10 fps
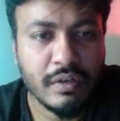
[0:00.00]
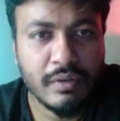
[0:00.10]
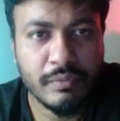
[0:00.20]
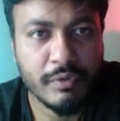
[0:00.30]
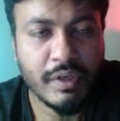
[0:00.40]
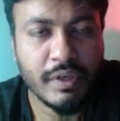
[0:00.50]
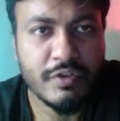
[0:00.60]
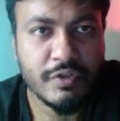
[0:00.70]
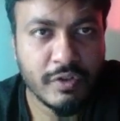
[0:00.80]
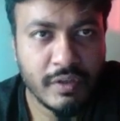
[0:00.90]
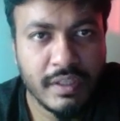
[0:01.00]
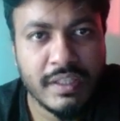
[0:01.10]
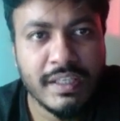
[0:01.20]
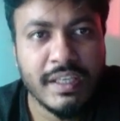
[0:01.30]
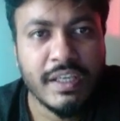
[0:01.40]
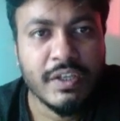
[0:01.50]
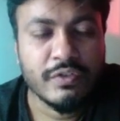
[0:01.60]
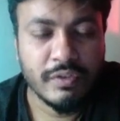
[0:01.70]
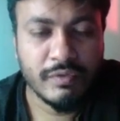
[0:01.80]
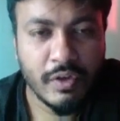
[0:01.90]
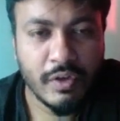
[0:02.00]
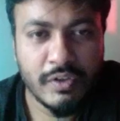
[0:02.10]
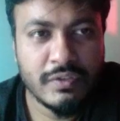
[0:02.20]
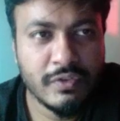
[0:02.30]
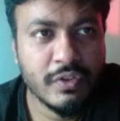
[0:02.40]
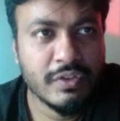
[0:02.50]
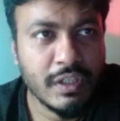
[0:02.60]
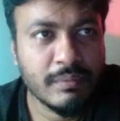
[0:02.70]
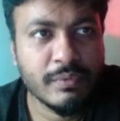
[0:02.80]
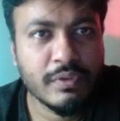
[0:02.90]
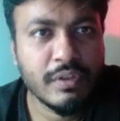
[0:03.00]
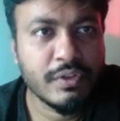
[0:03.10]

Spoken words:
you can enjoy. So if you found this video is helpful,